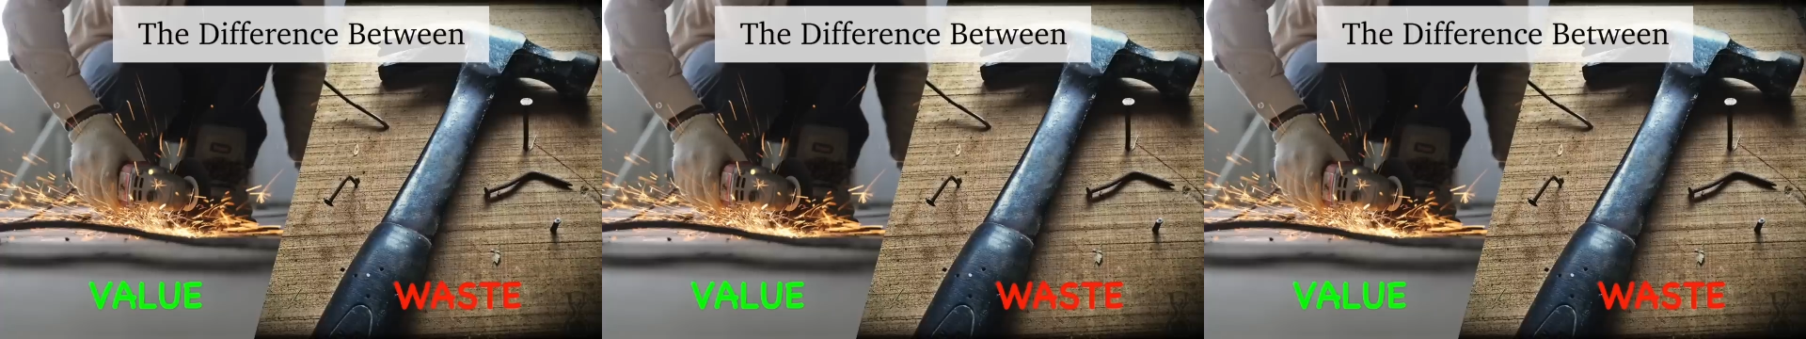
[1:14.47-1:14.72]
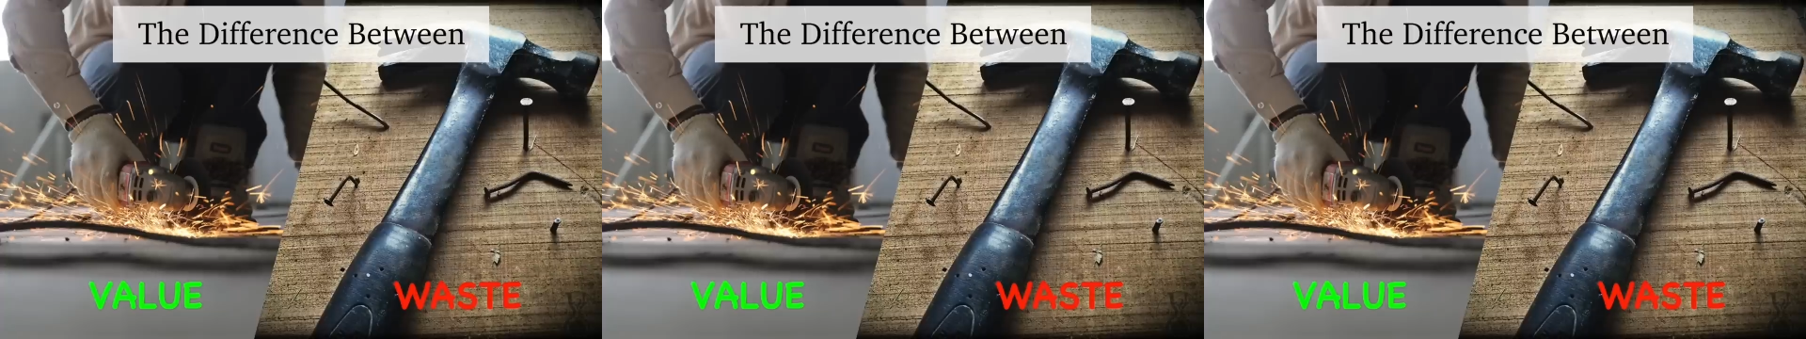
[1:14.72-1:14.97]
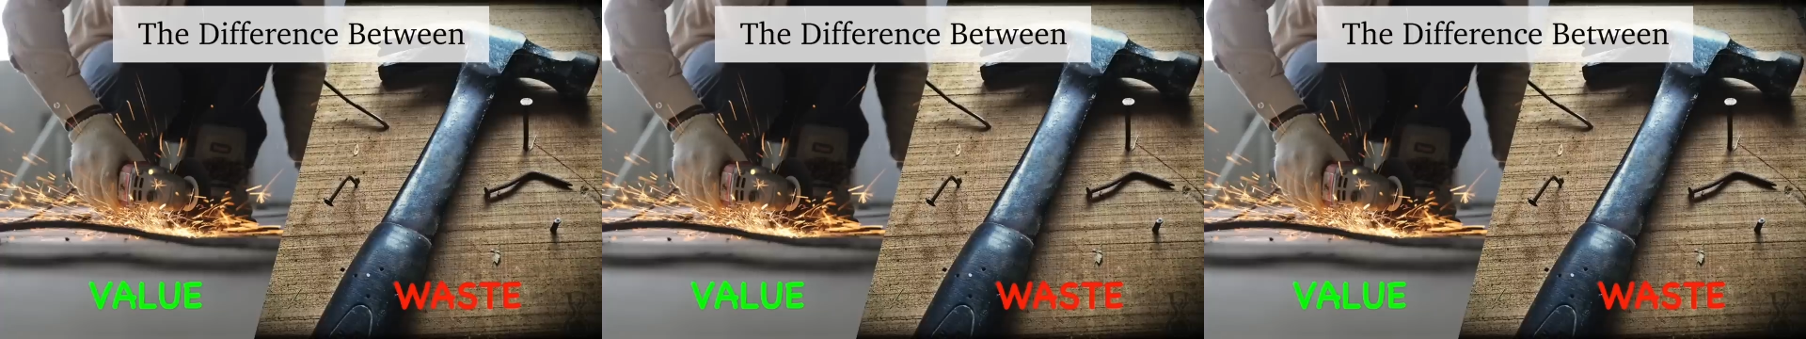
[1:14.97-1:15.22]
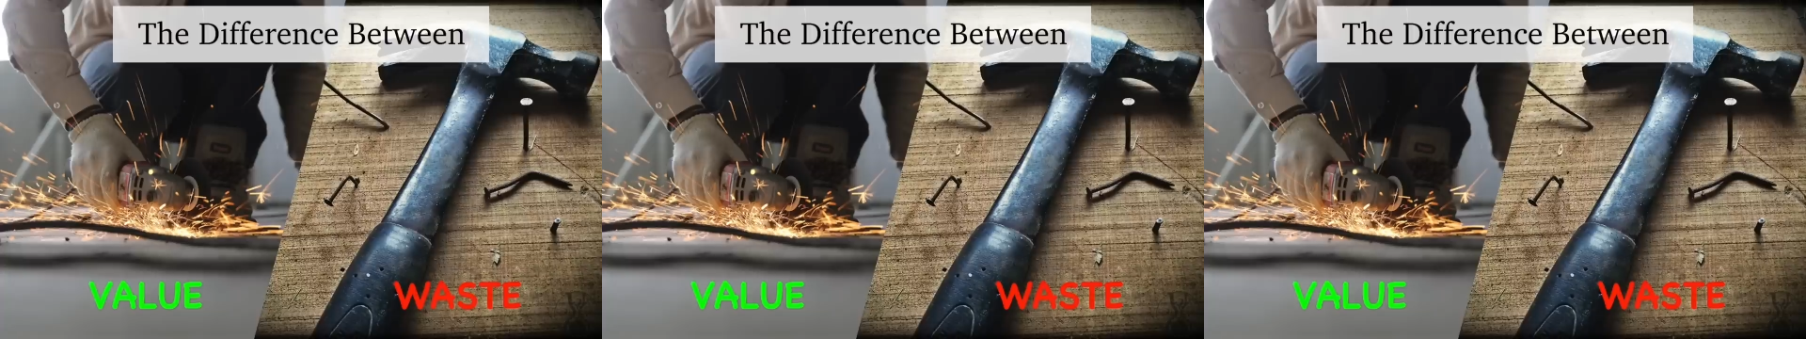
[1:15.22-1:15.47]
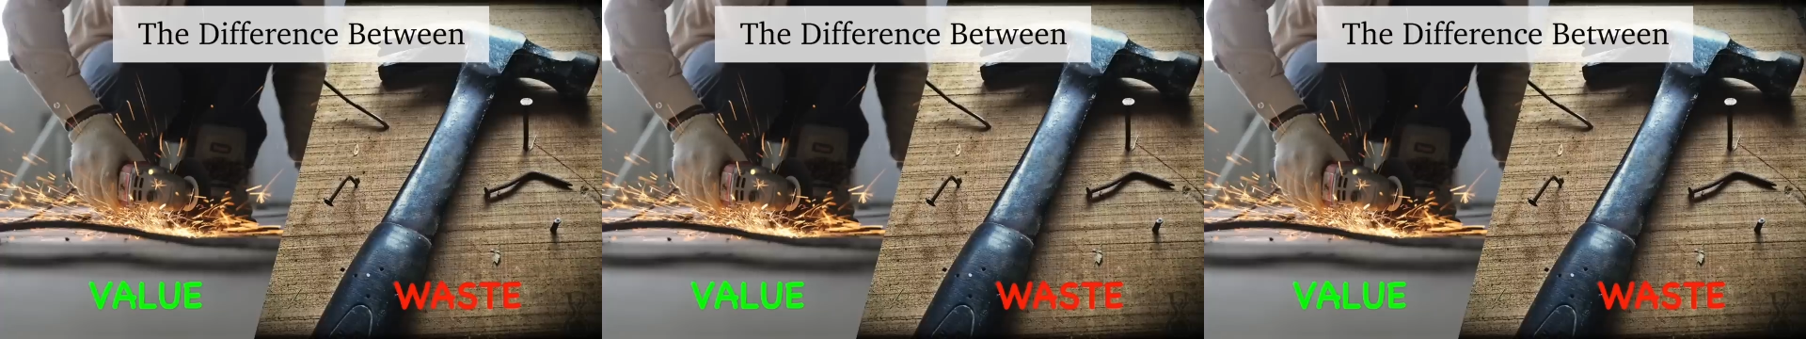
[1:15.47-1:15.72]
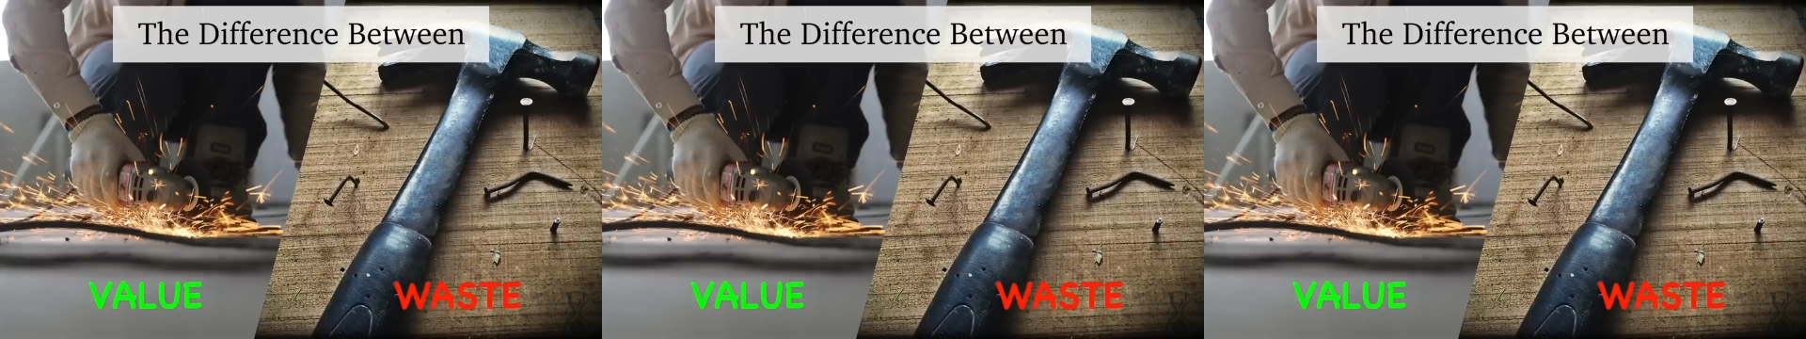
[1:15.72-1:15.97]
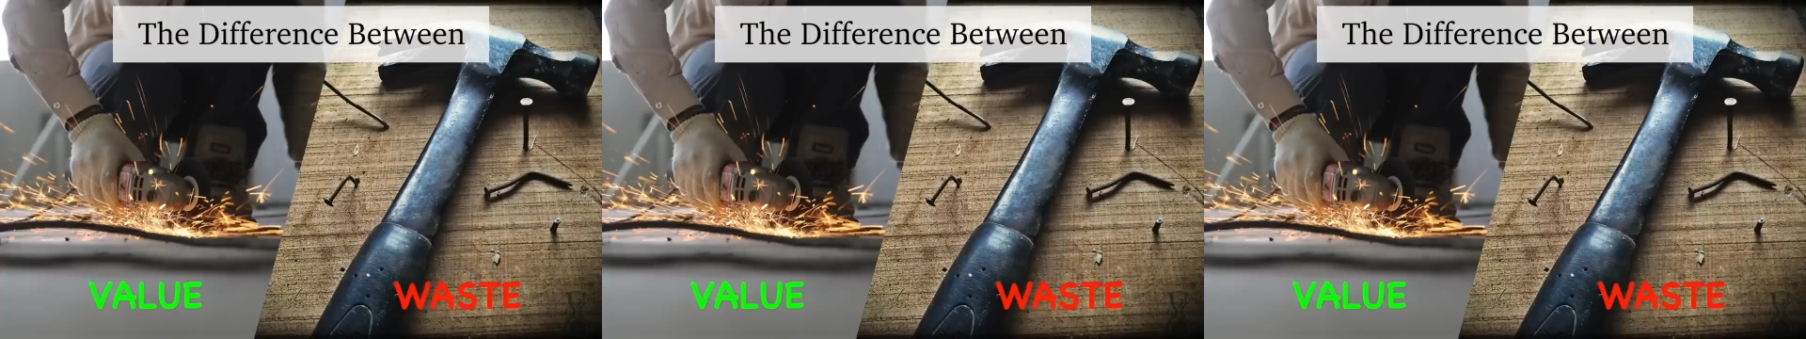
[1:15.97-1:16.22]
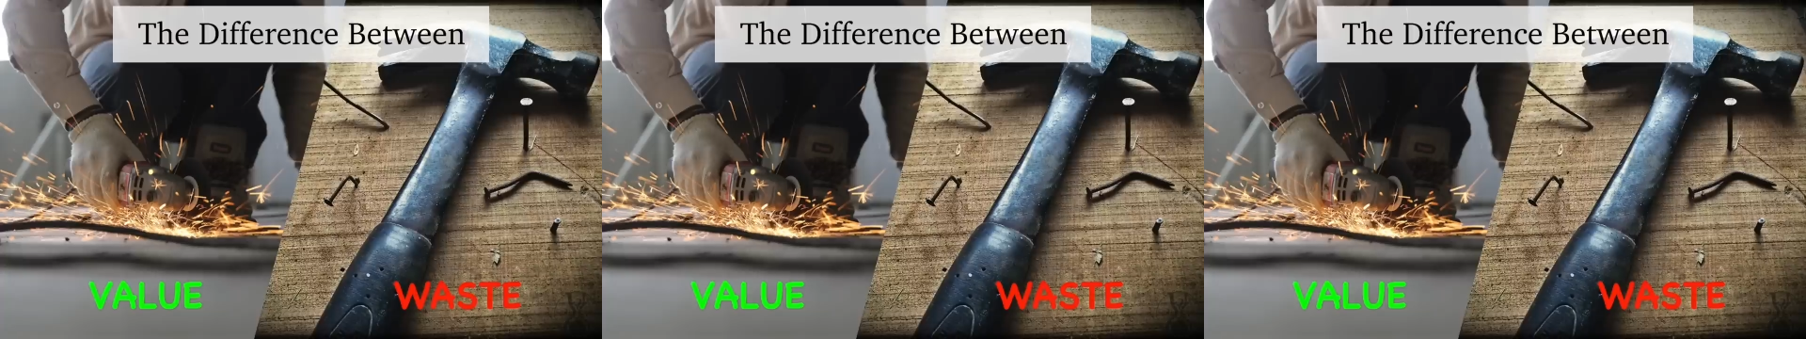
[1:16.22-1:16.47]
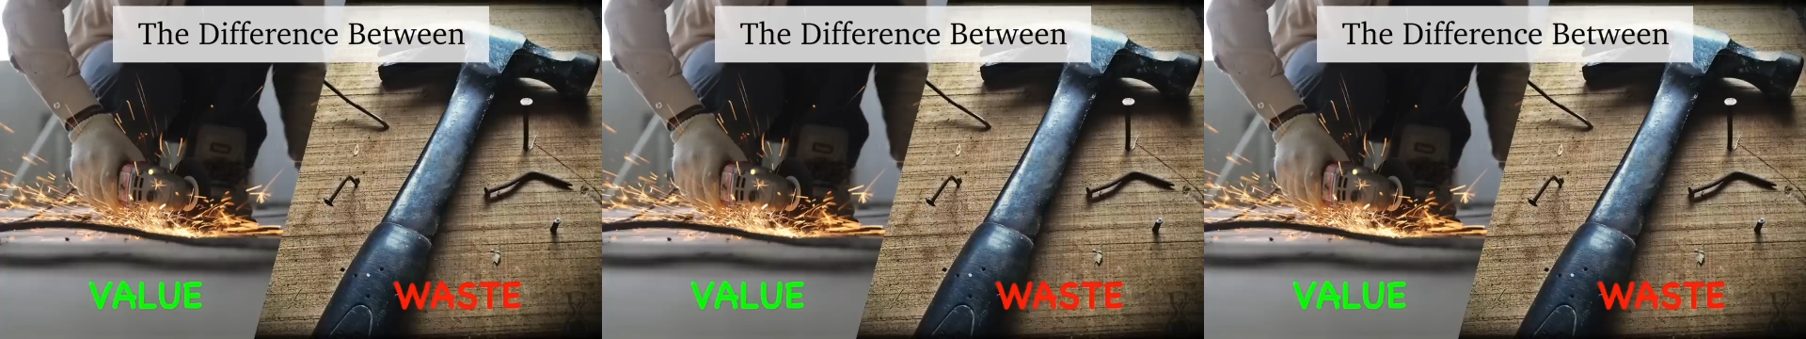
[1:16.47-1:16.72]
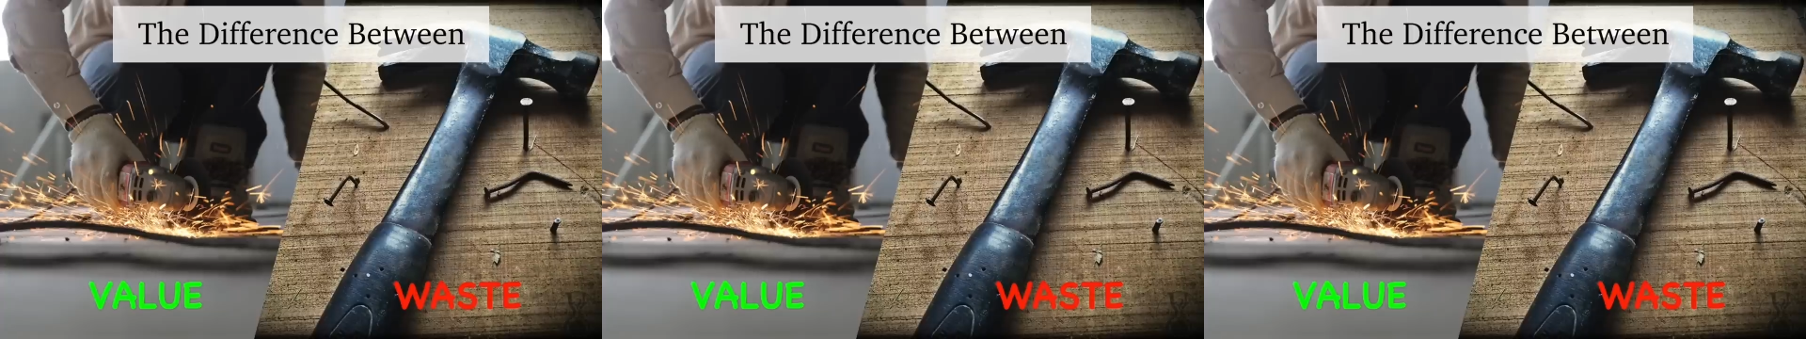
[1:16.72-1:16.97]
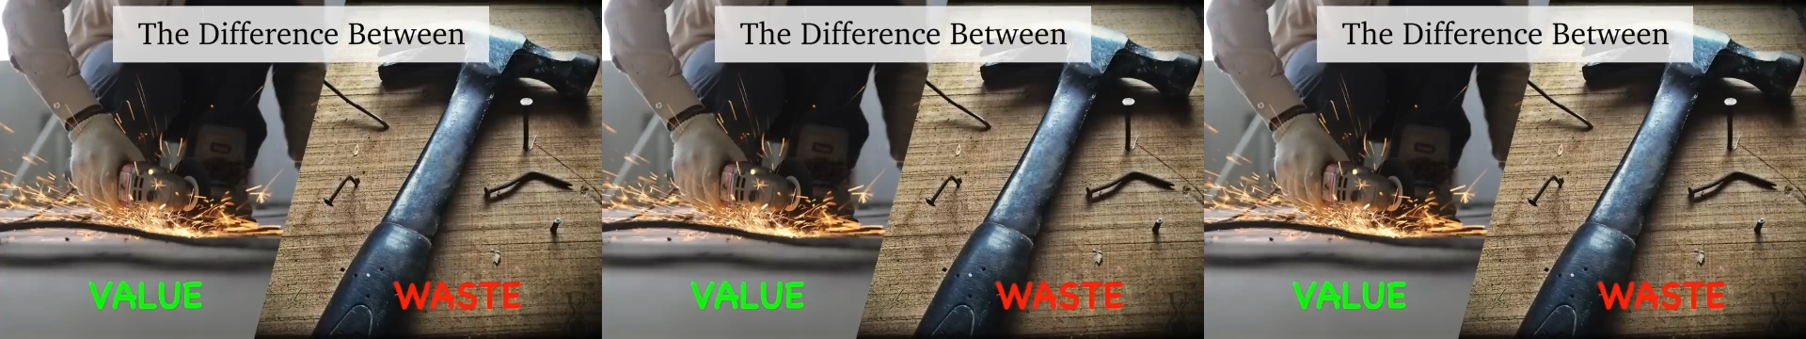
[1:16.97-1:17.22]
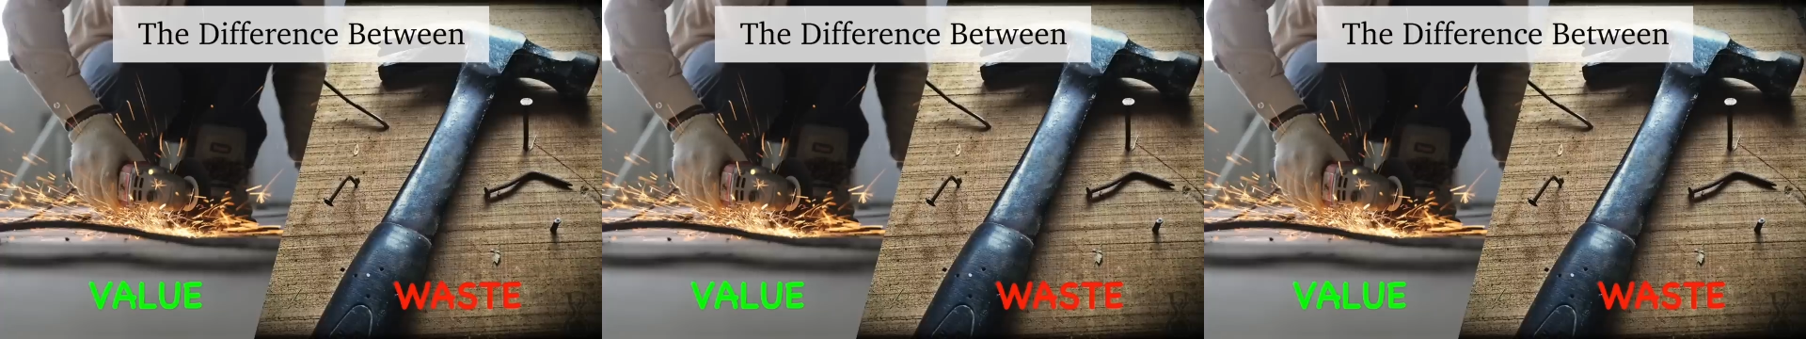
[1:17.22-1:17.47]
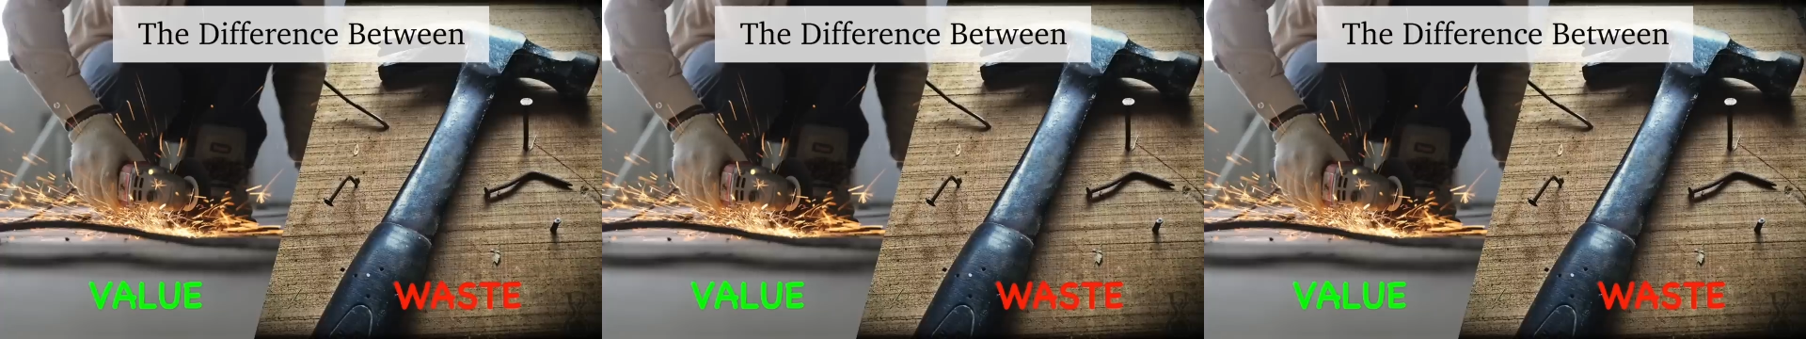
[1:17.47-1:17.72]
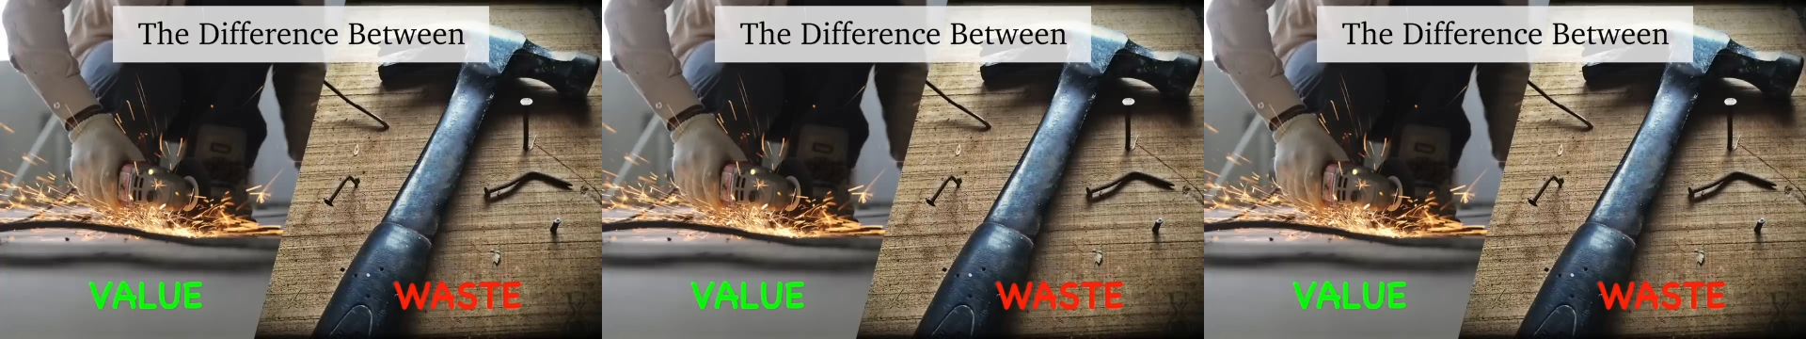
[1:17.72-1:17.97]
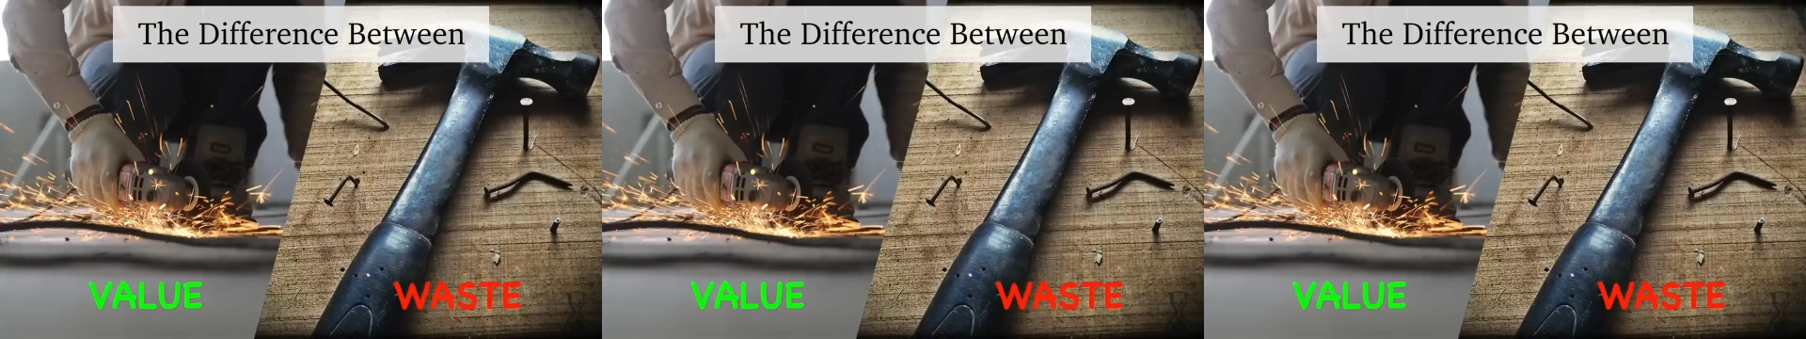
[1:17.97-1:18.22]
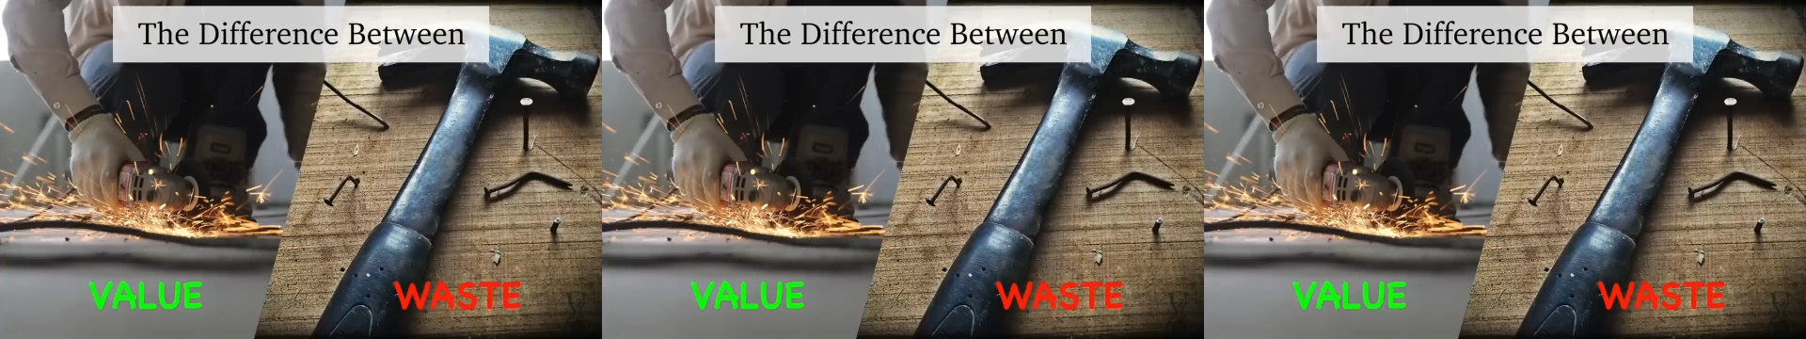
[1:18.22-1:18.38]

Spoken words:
Nobody's mouth can be seen.